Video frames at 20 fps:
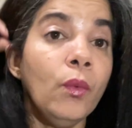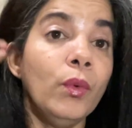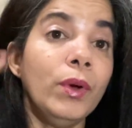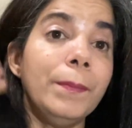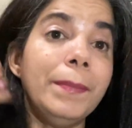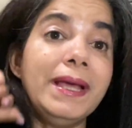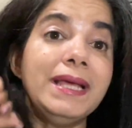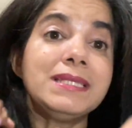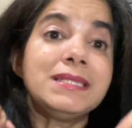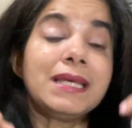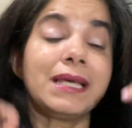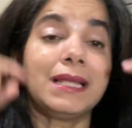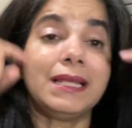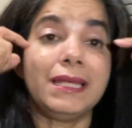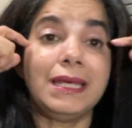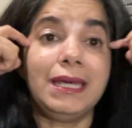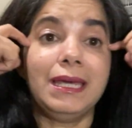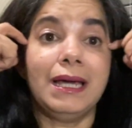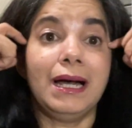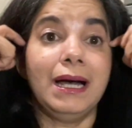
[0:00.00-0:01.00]

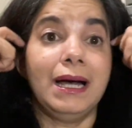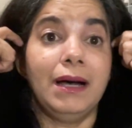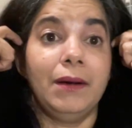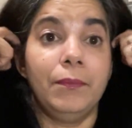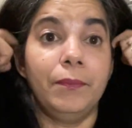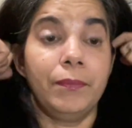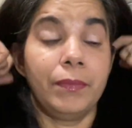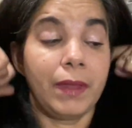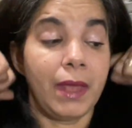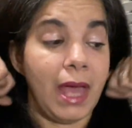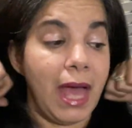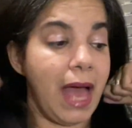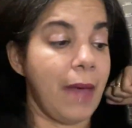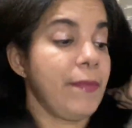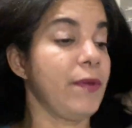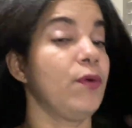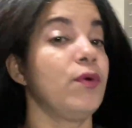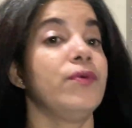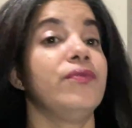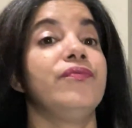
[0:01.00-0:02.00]
basically
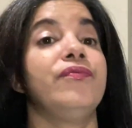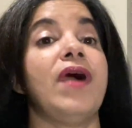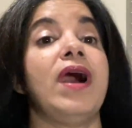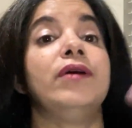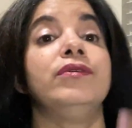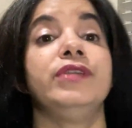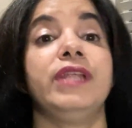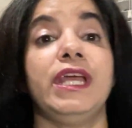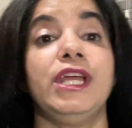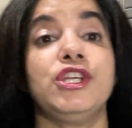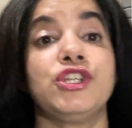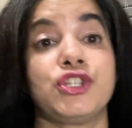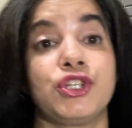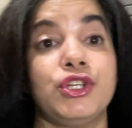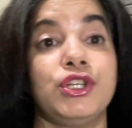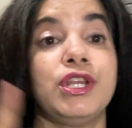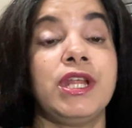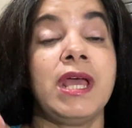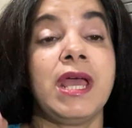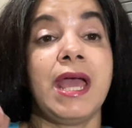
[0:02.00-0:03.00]
with
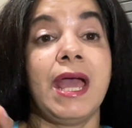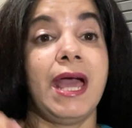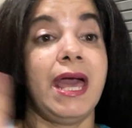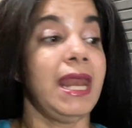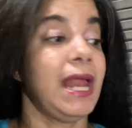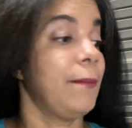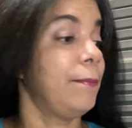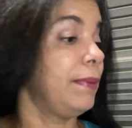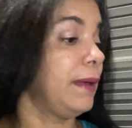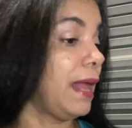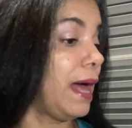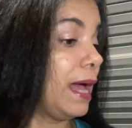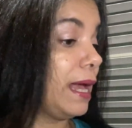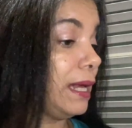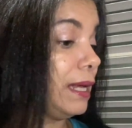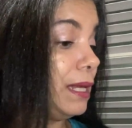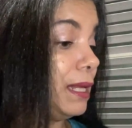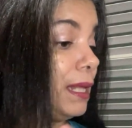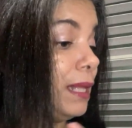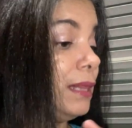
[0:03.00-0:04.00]
foundation and
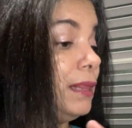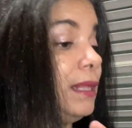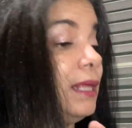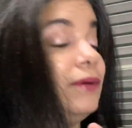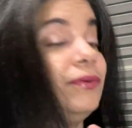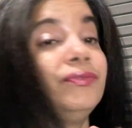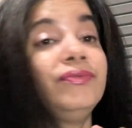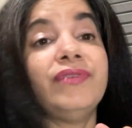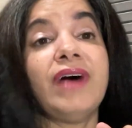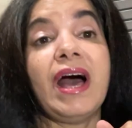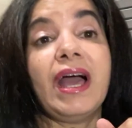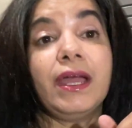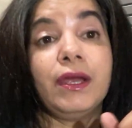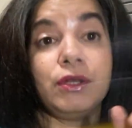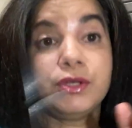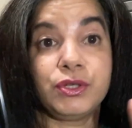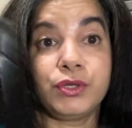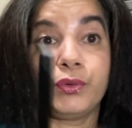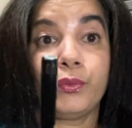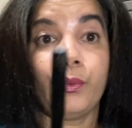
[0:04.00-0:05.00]
applying the fire
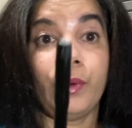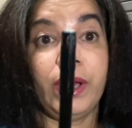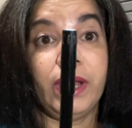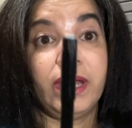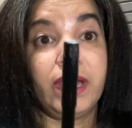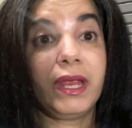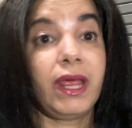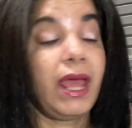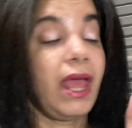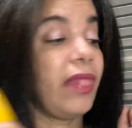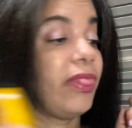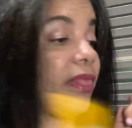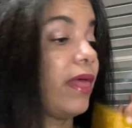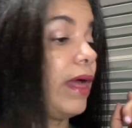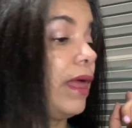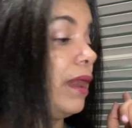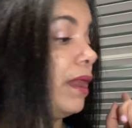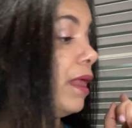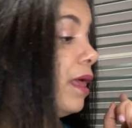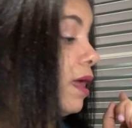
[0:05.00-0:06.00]
to it and
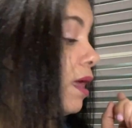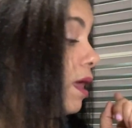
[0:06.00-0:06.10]
then